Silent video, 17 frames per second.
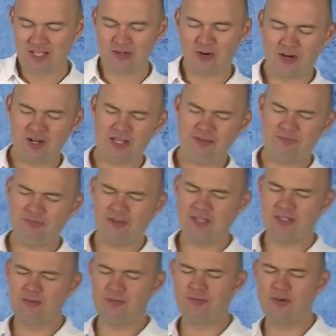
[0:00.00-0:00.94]
God, I
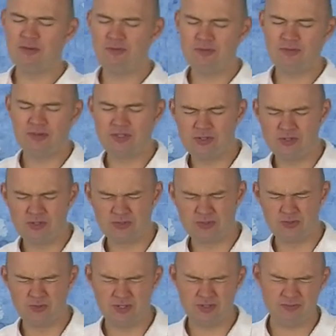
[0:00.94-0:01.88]
thank you for everything you're
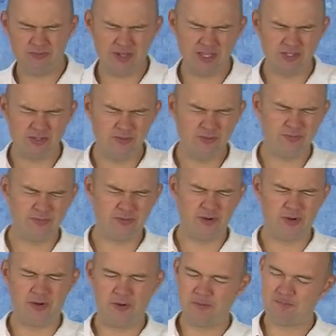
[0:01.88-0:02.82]
doing. Thank you
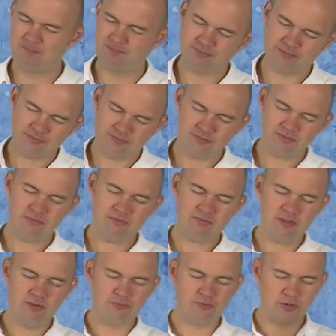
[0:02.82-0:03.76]
for
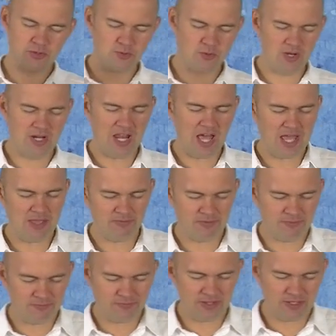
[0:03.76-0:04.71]
your life,
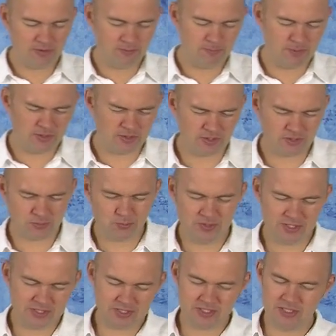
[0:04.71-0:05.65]
and thank you because
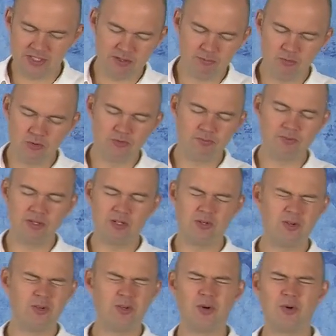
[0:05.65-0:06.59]
we are seeing a movement
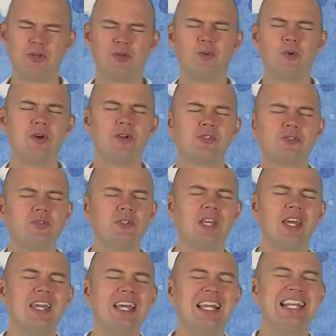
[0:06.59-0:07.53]
all over the world
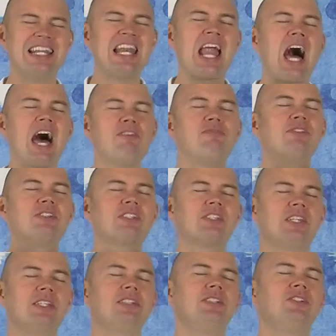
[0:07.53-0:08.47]
today and life is
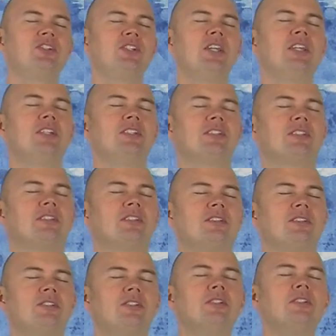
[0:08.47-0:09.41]
getting changed.
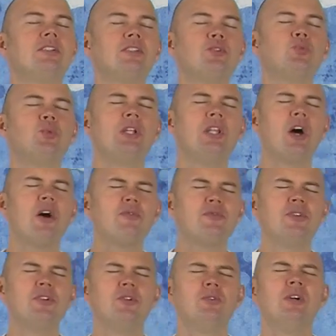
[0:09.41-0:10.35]
Jesus, we
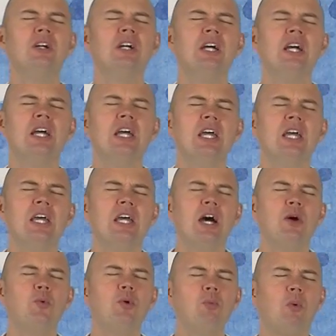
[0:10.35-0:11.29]
love you.
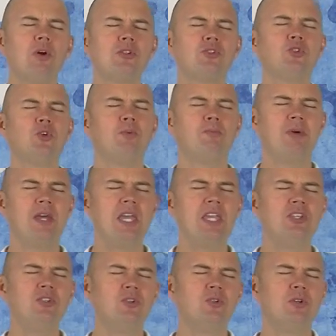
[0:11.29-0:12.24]
And we want to
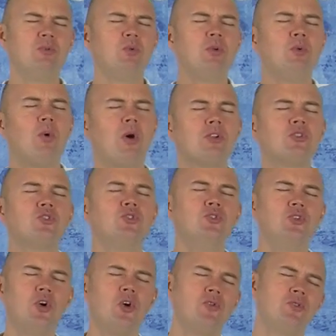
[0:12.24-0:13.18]
obey you, and we want to
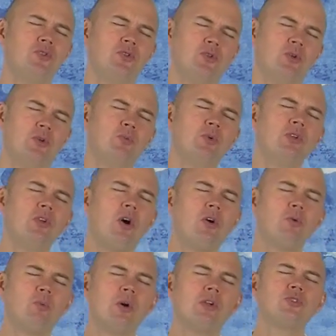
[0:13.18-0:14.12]
know you, and we
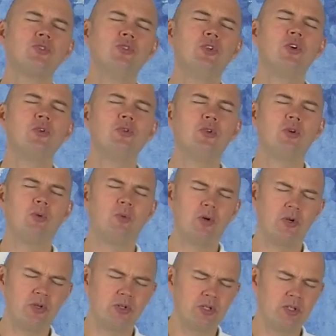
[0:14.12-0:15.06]
want to know your
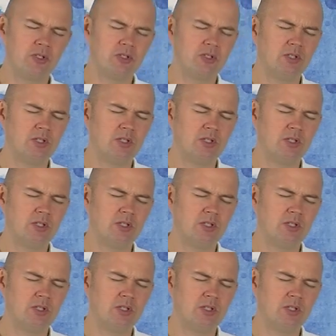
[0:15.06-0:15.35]
word.